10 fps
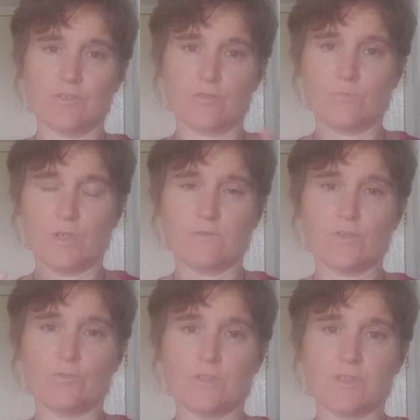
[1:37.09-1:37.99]
you might have
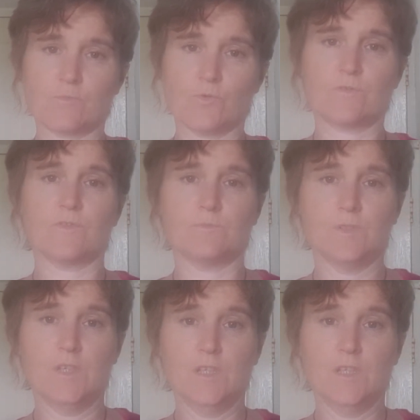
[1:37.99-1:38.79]
noted there's more of them